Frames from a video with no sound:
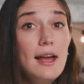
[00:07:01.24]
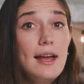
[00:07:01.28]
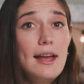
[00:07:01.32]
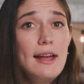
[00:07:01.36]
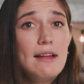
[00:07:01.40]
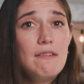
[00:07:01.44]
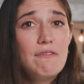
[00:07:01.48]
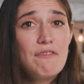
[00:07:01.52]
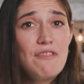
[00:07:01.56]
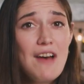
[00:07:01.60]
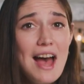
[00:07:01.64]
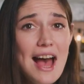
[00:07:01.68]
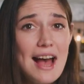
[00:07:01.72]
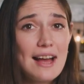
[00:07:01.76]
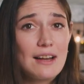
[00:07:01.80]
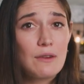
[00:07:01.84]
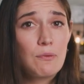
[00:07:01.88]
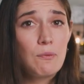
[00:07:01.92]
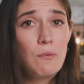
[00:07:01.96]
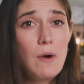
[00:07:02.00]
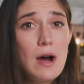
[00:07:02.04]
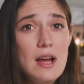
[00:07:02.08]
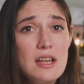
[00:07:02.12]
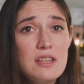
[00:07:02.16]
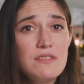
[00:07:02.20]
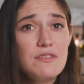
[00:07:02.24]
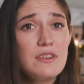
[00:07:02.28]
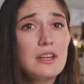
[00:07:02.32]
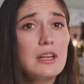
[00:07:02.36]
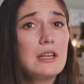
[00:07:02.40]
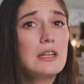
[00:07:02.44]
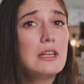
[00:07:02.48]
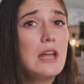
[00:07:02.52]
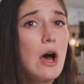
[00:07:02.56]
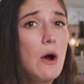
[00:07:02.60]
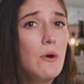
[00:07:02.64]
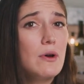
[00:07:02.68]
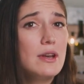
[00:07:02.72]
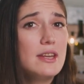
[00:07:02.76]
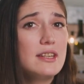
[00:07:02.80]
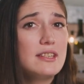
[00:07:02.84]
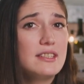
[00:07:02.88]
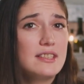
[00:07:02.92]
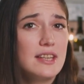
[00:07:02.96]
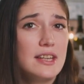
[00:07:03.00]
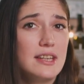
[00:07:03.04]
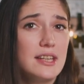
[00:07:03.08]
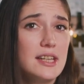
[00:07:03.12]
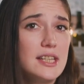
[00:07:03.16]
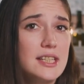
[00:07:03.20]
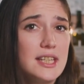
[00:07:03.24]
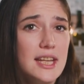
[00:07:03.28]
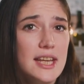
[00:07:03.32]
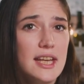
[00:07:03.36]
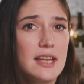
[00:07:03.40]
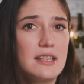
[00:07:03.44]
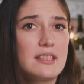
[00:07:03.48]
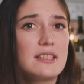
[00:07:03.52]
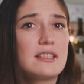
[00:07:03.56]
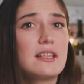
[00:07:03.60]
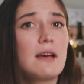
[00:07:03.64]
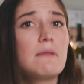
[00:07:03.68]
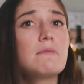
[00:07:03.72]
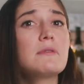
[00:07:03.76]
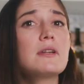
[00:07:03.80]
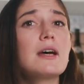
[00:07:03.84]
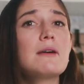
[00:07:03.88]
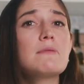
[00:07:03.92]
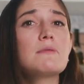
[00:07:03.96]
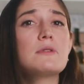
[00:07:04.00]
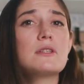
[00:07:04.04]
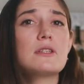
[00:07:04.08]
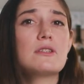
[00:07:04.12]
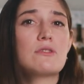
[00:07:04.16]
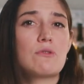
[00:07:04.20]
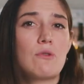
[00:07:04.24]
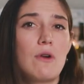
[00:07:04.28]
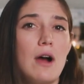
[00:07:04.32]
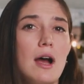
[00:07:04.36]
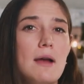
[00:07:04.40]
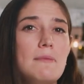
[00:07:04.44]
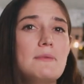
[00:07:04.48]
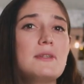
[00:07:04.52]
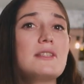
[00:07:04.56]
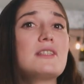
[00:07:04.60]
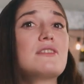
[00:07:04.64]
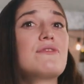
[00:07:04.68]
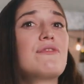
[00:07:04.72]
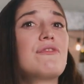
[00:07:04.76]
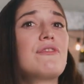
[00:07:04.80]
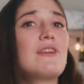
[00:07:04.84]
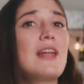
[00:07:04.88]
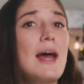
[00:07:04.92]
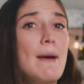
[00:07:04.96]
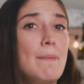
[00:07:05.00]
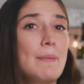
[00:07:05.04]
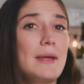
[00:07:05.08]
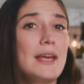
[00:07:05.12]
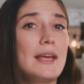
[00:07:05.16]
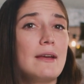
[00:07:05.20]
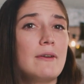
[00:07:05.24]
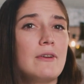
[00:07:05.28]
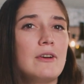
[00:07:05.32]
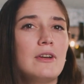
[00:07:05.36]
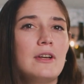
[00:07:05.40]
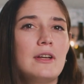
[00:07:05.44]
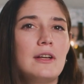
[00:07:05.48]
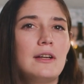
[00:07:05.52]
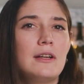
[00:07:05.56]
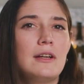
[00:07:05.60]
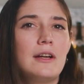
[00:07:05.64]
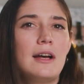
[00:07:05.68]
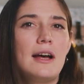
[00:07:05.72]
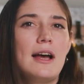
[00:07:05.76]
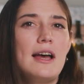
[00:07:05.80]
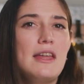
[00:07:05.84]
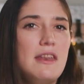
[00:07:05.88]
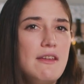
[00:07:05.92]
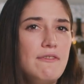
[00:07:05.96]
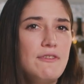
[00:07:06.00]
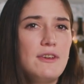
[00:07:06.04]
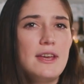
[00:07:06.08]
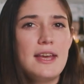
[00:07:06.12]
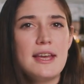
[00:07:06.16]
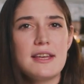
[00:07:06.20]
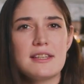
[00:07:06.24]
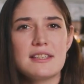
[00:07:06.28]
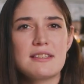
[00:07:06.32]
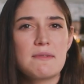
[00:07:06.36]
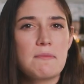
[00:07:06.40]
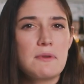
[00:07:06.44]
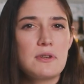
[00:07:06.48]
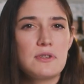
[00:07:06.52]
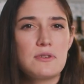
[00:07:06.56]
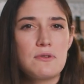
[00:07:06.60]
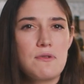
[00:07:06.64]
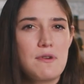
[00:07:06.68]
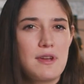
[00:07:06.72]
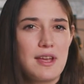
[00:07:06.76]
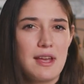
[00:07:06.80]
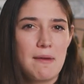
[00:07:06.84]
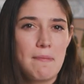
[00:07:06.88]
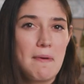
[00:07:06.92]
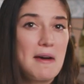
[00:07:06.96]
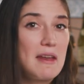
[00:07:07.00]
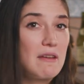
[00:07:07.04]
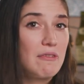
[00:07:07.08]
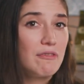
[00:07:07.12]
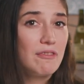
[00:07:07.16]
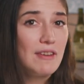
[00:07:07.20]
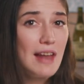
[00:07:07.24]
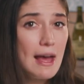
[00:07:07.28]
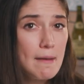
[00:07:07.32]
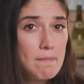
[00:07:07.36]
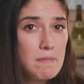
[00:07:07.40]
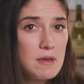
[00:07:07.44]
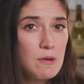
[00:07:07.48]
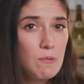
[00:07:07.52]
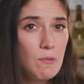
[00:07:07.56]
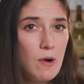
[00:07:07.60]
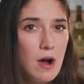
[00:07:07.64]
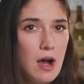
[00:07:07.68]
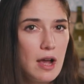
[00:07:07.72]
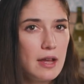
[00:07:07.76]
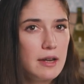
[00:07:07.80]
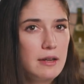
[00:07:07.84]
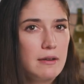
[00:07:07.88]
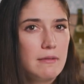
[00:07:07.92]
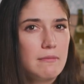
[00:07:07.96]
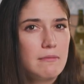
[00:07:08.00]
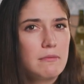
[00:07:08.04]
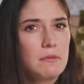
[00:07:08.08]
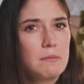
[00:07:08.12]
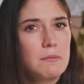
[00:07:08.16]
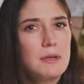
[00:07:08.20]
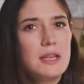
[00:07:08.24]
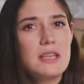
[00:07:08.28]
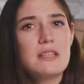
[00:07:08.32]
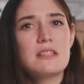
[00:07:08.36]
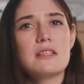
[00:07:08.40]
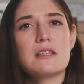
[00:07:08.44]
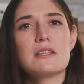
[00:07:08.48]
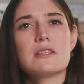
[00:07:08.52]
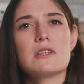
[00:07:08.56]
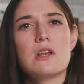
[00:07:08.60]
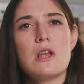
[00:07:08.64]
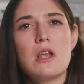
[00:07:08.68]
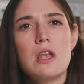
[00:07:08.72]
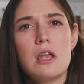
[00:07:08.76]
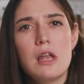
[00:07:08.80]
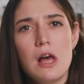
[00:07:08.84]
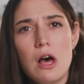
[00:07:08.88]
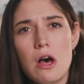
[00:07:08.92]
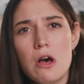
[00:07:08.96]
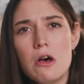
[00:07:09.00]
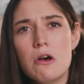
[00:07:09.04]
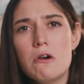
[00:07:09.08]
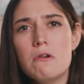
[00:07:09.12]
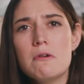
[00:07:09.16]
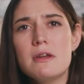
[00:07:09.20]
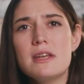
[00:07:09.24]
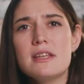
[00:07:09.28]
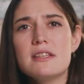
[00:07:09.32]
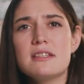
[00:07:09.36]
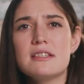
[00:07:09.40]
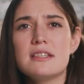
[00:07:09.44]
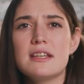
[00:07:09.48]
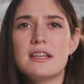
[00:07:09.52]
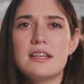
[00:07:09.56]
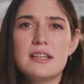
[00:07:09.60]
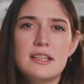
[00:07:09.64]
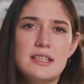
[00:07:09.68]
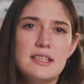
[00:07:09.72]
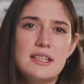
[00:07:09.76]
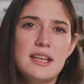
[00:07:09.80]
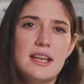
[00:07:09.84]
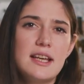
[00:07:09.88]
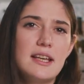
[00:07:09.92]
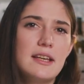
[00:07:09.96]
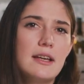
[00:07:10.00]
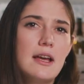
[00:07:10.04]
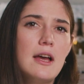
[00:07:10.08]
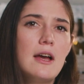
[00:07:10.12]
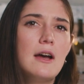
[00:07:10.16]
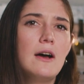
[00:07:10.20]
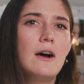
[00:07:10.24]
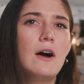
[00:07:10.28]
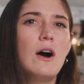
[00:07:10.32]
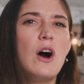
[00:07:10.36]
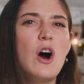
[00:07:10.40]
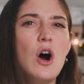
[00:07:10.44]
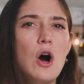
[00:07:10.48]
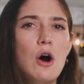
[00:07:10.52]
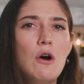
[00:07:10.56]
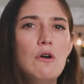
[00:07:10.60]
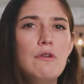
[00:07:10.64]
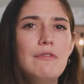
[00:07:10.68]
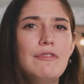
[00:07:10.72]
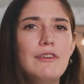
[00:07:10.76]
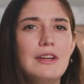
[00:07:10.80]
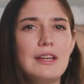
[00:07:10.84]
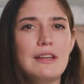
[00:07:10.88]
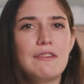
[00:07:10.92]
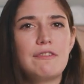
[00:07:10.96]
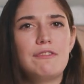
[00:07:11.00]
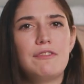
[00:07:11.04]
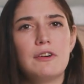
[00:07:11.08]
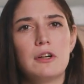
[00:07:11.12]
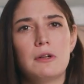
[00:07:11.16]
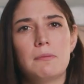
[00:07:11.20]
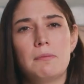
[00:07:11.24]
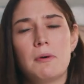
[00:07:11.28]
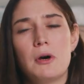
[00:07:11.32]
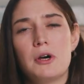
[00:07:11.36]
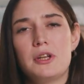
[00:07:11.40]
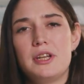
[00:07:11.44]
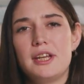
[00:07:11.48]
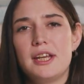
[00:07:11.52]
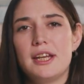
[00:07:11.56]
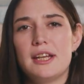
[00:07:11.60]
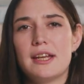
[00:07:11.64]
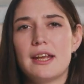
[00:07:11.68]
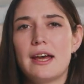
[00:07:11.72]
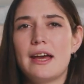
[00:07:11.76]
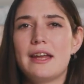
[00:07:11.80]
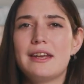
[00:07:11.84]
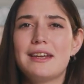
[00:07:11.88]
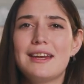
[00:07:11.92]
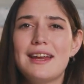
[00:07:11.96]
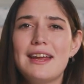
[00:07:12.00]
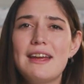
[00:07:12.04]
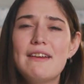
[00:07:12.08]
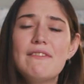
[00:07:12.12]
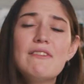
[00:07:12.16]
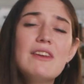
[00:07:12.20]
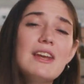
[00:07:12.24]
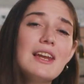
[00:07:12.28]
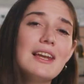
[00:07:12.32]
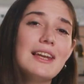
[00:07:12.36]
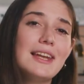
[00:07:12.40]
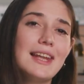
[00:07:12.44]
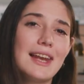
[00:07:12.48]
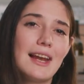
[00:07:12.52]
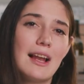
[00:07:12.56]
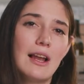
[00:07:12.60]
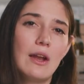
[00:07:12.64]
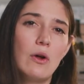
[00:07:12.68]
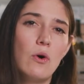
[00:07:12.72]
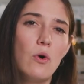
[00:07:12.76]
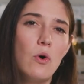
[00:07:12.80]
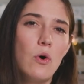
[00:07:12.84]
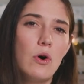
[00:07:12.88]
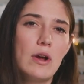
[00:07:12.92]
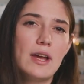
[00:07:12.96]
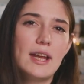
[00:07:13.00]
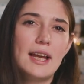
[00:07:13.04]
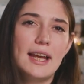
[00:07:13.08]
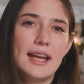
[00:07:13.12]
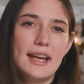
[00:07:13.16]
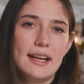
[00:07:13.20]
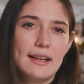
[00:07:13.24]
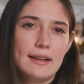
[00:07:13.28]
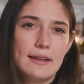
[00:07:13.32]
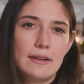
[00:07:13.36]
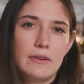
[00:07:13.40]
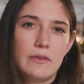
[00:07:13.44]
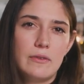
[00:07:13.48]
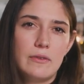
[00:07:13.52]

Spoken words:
In fact, wines with a low in acidity are sometimes described as flabby. And if you hear someone talking about a flabby wine, it means it's low in acidity, overly full-bodied, and even a little oily.